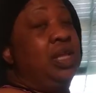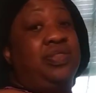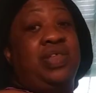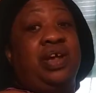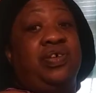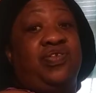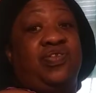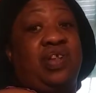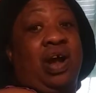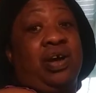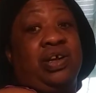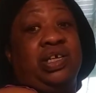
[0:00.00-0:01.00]
They're
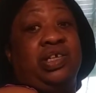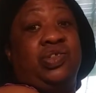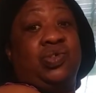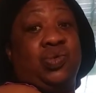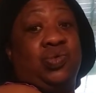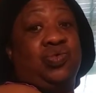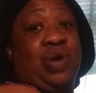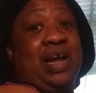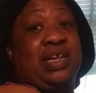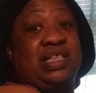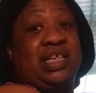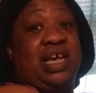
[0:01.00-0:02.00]
starting to try
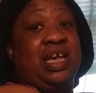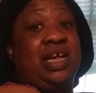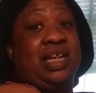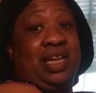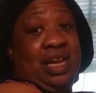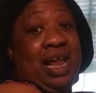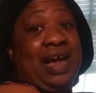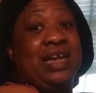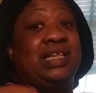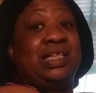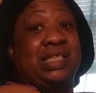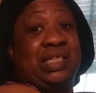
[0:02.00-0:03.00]
to take
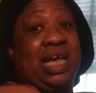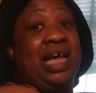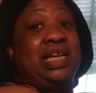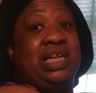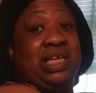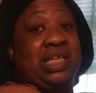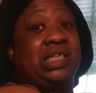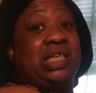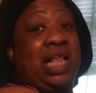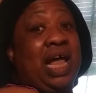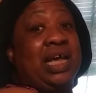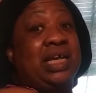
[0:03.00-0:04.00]
likes and
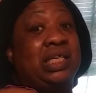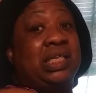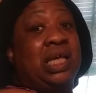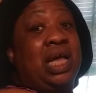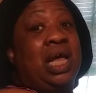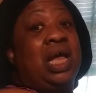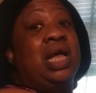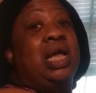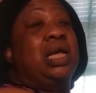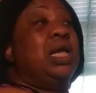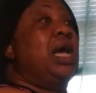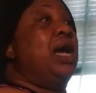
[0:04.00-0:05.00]
dislikes
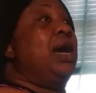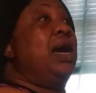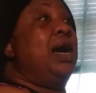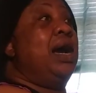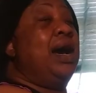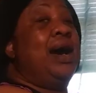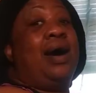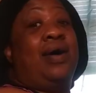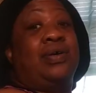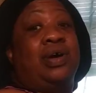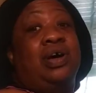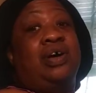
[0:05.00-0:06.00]

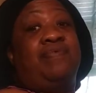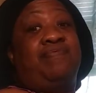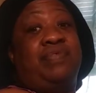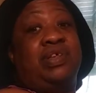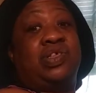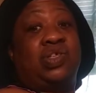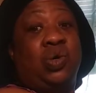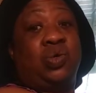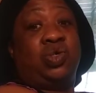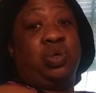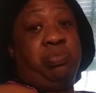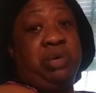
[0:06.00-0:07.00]
out of the
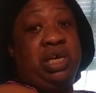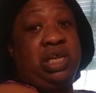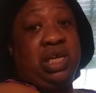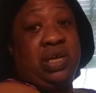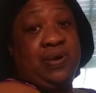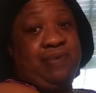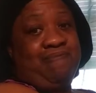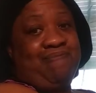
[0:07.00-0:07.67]
social media.